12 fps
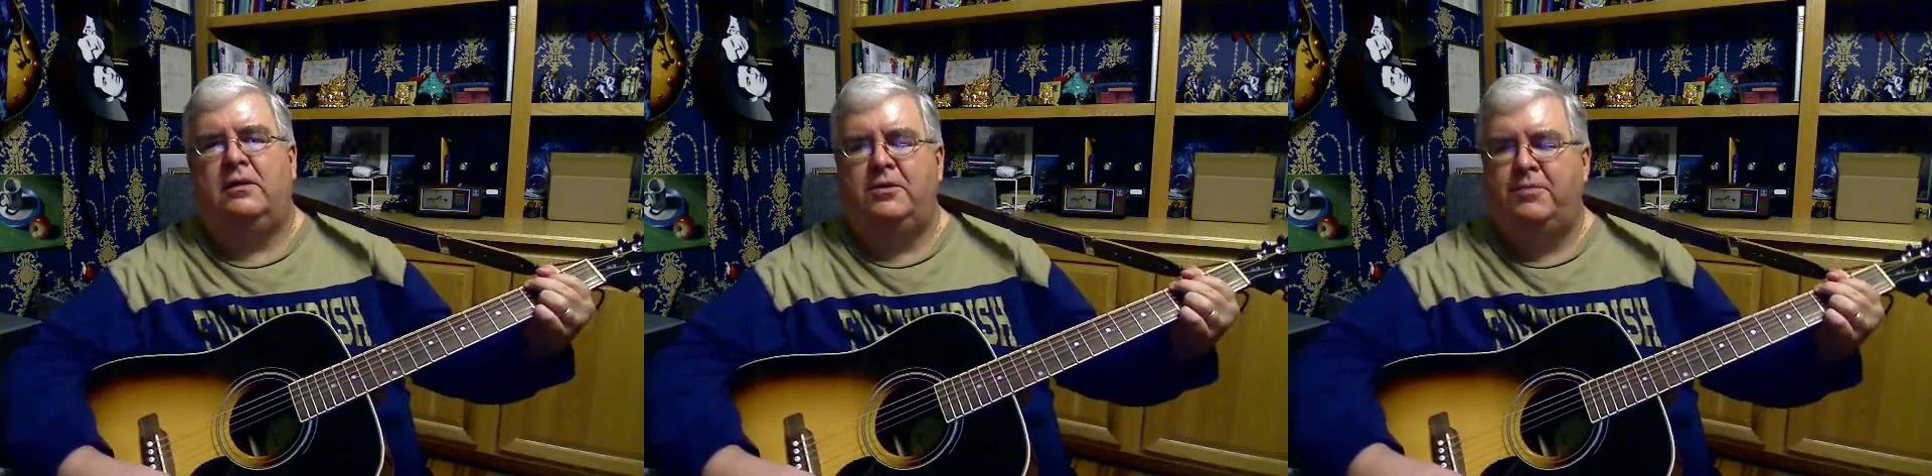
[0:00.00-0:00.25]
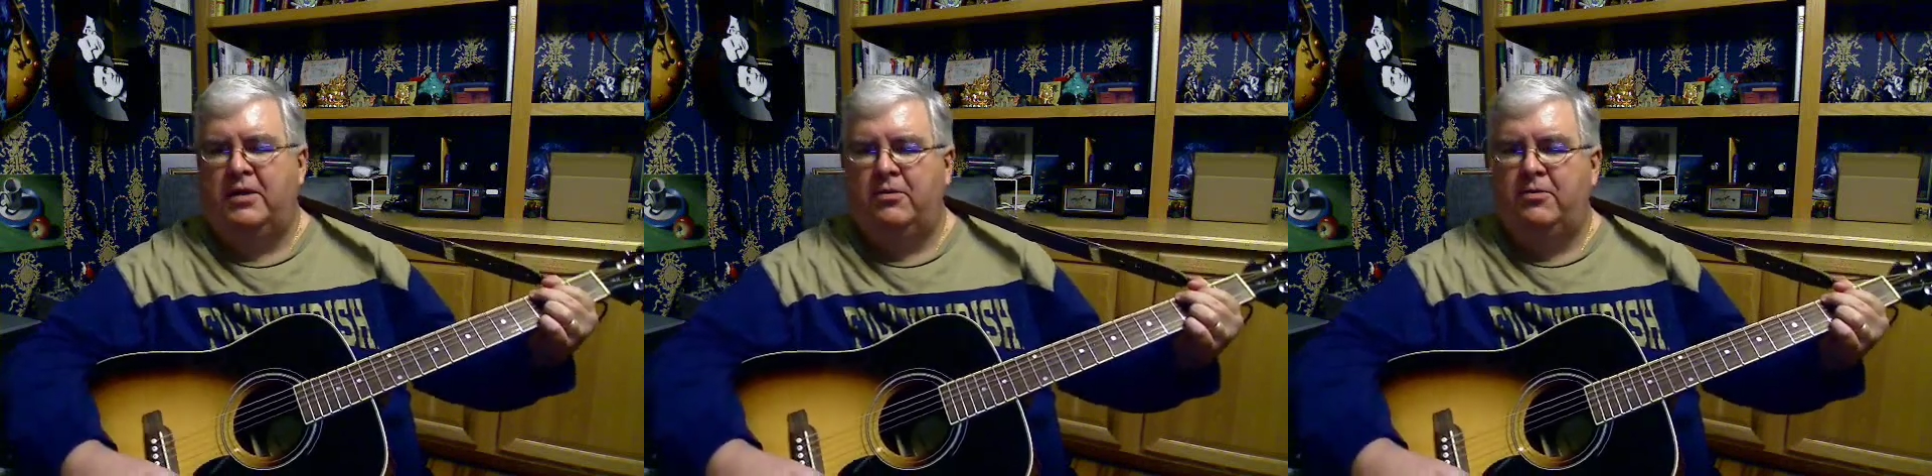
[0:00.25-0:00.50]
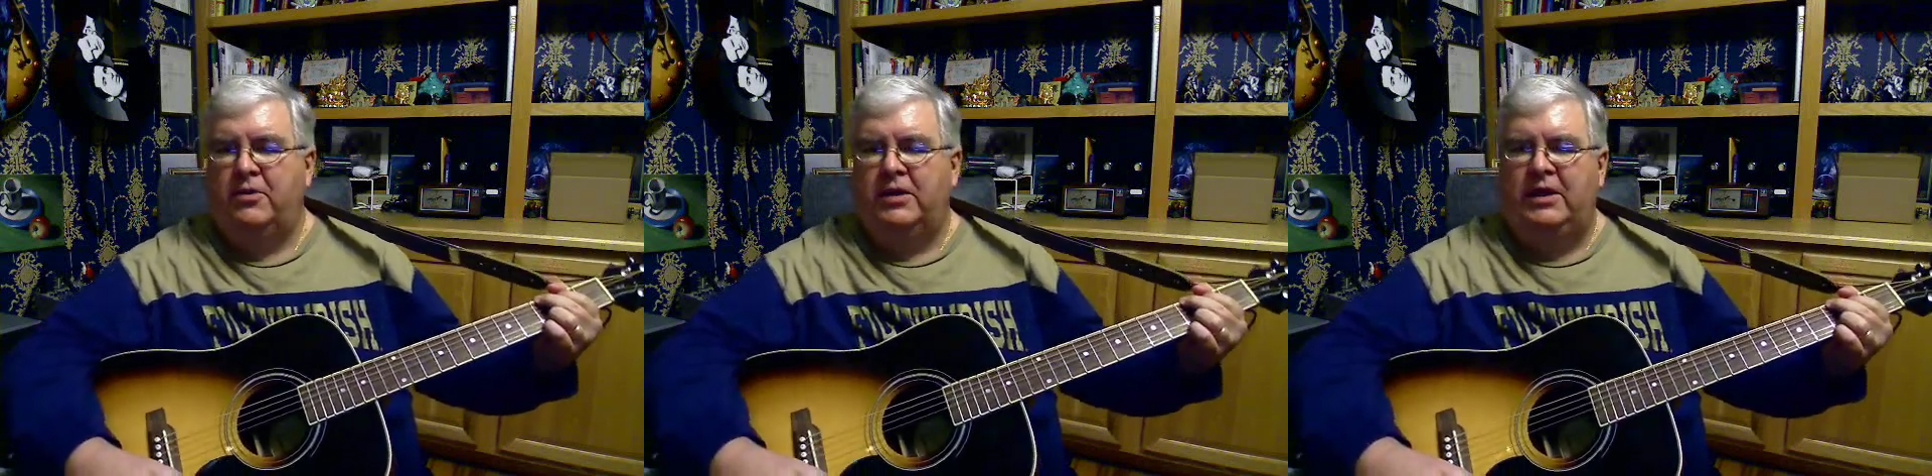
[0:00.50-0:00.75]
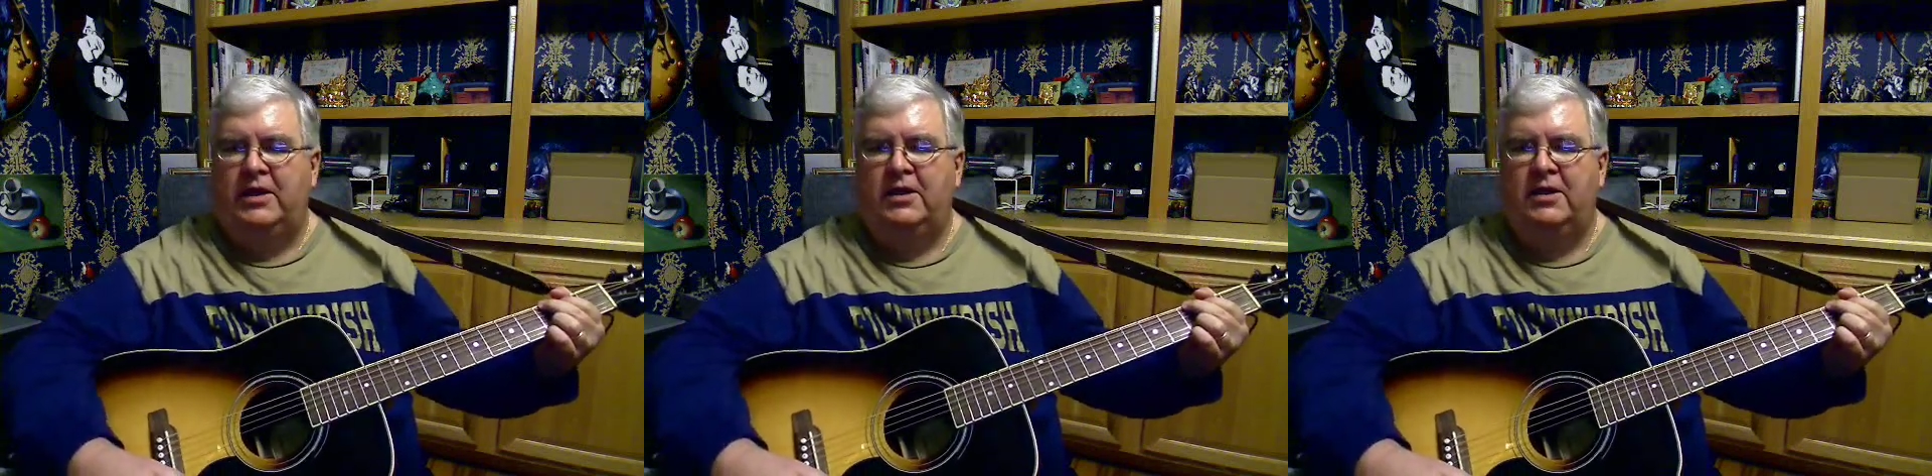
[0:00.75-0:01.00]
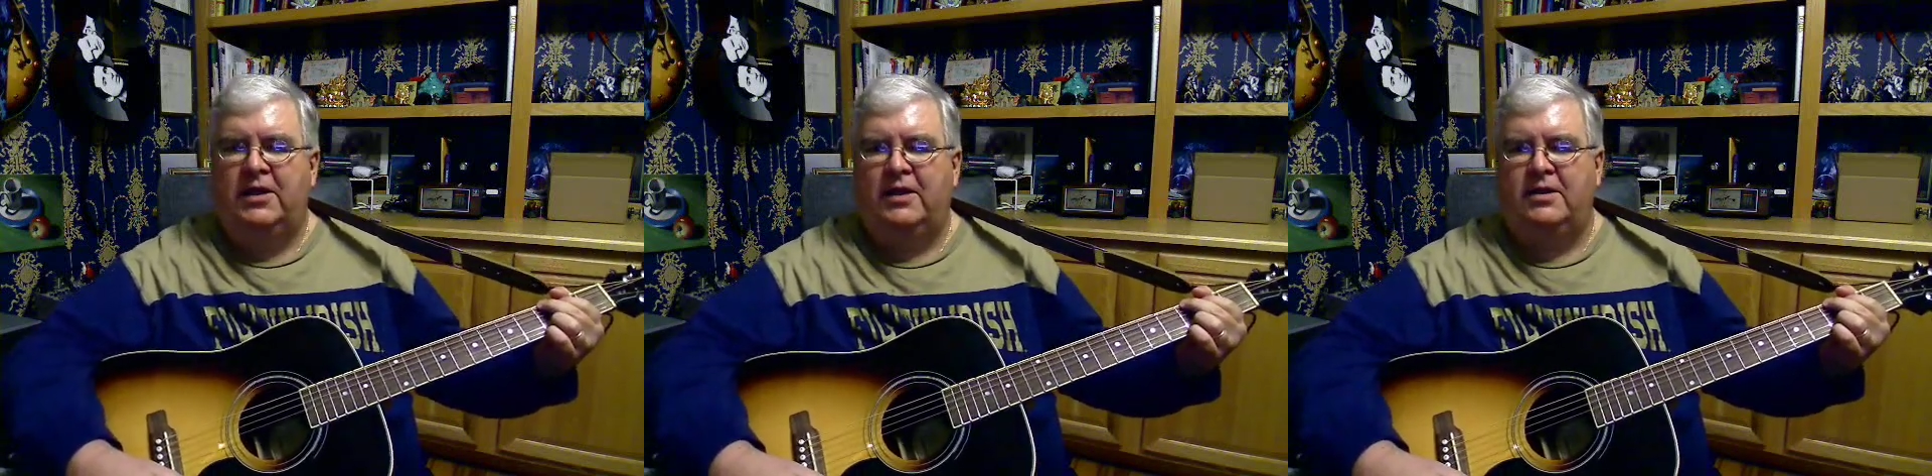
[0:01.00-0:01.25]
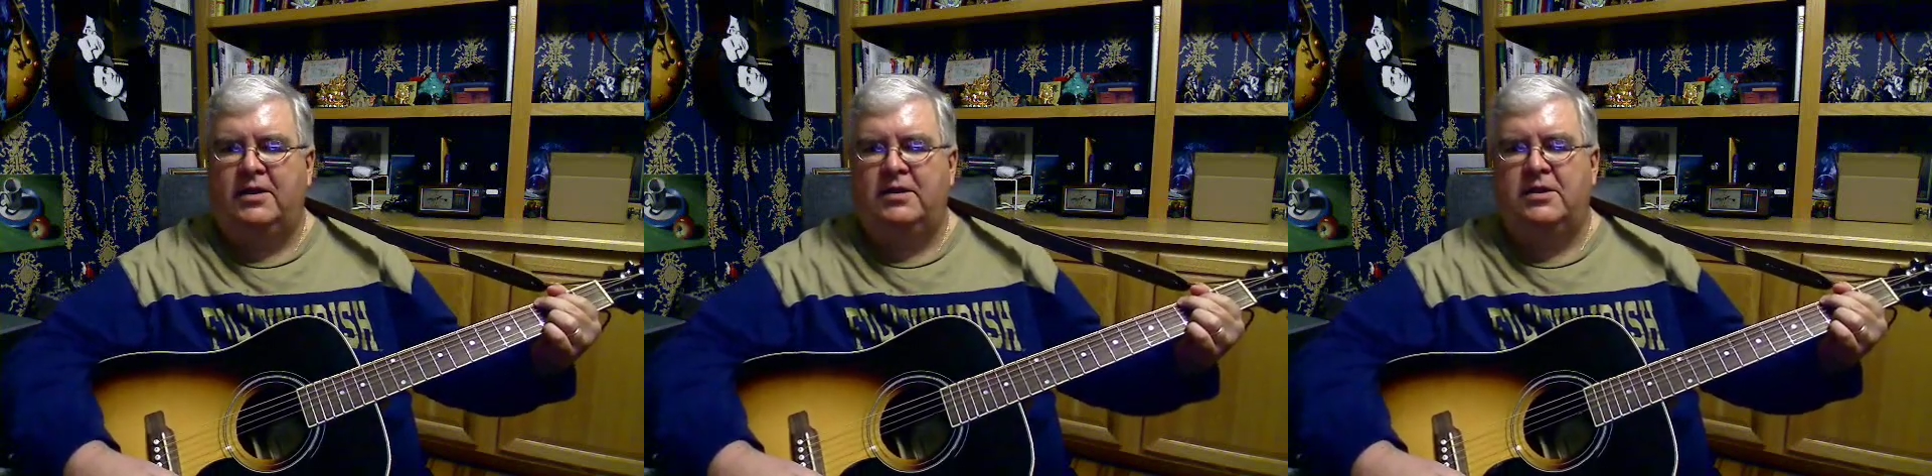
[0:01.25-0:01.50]
be able to really hear how
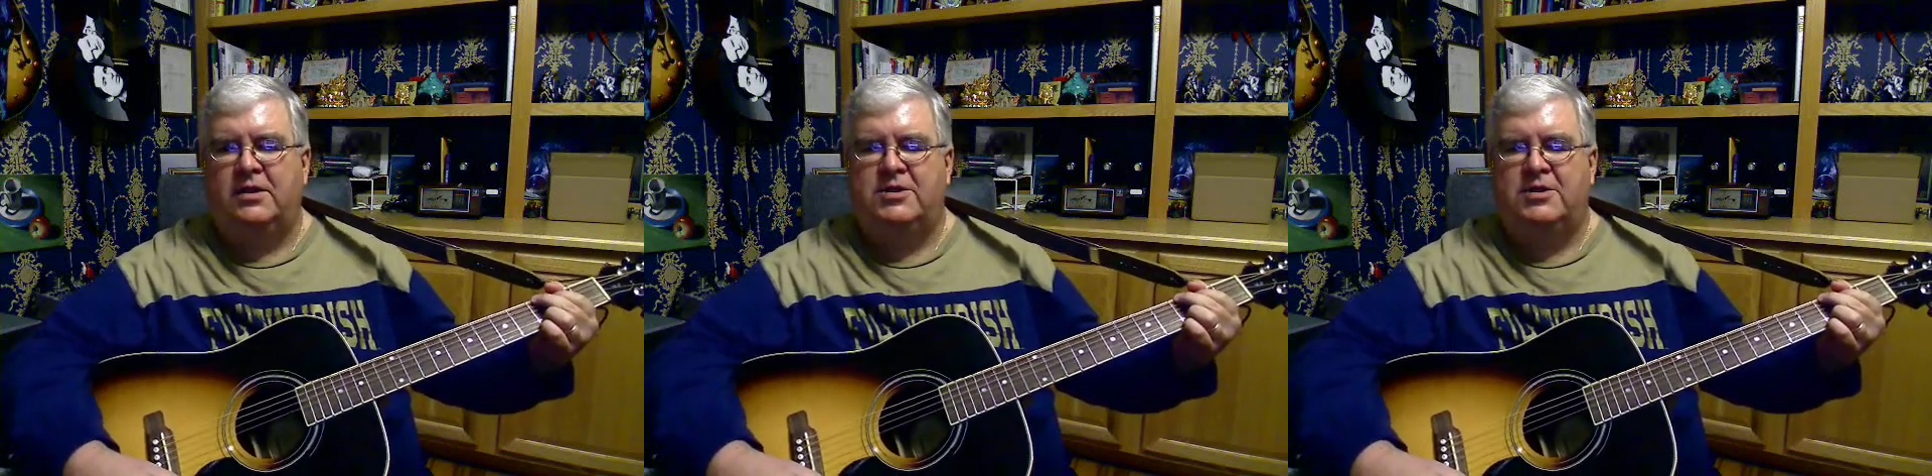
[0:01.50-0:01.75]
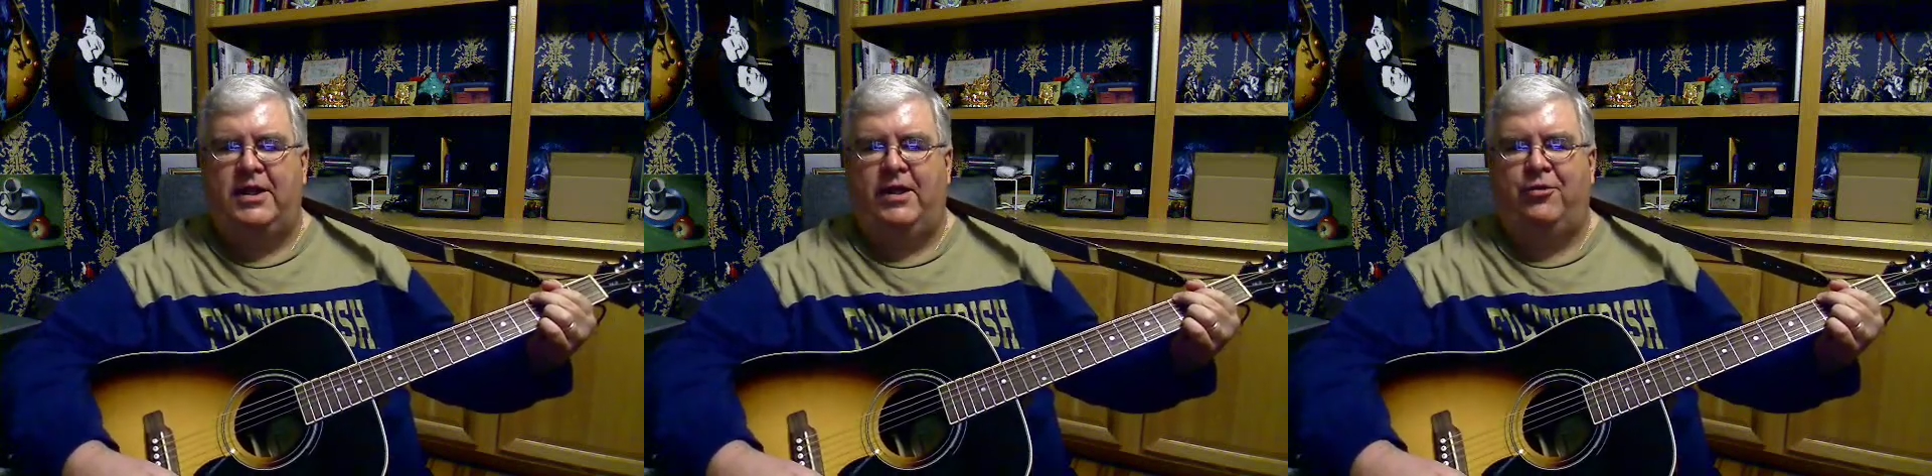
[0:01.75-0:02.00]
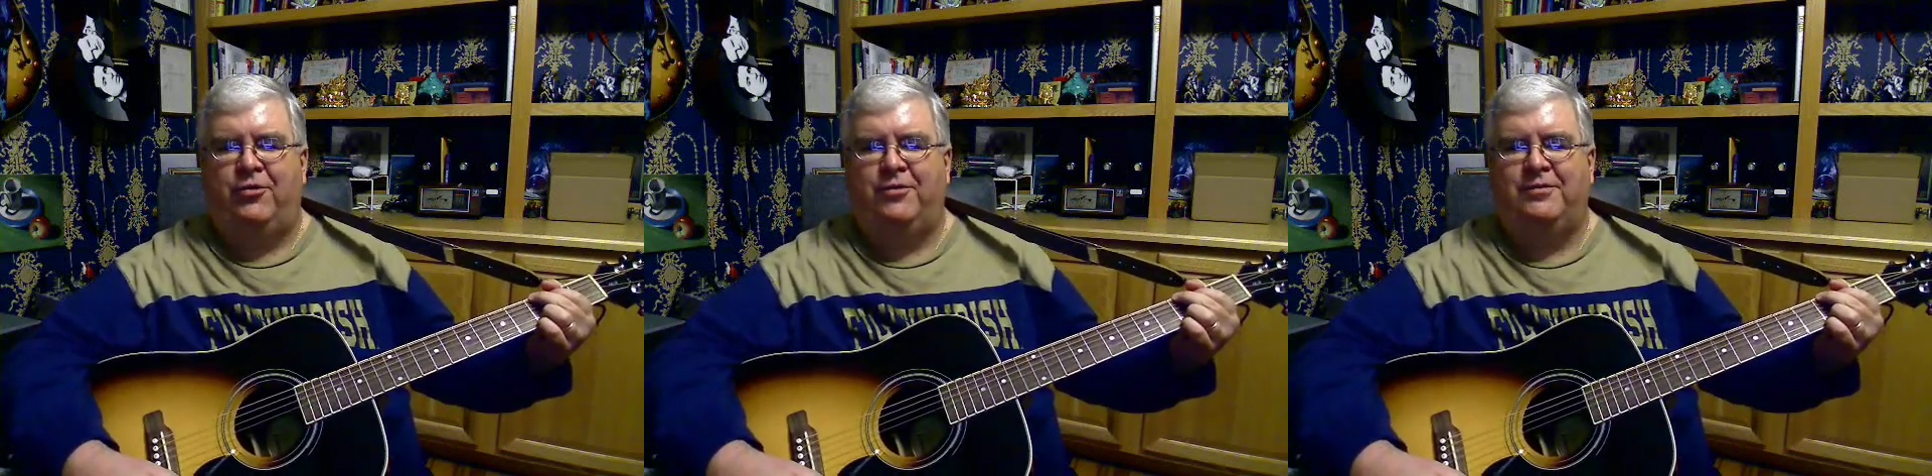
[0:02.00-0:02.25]
the guitar sounds.